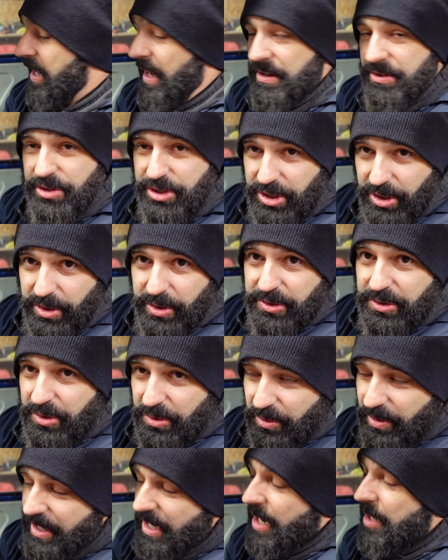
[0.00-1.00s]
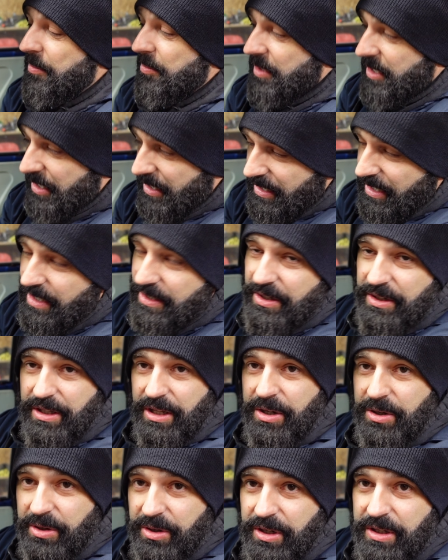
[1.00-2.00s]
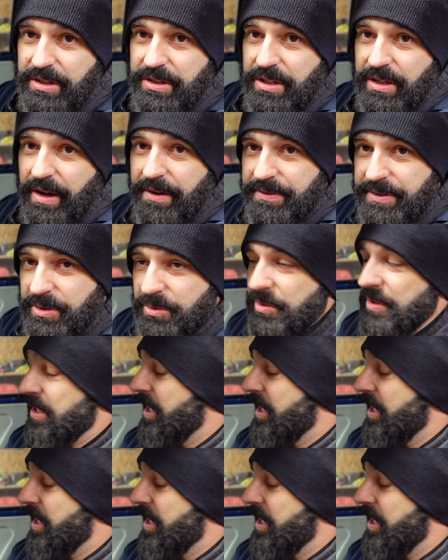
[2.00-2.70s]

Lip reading: I'll show you what I mean under the hood after we're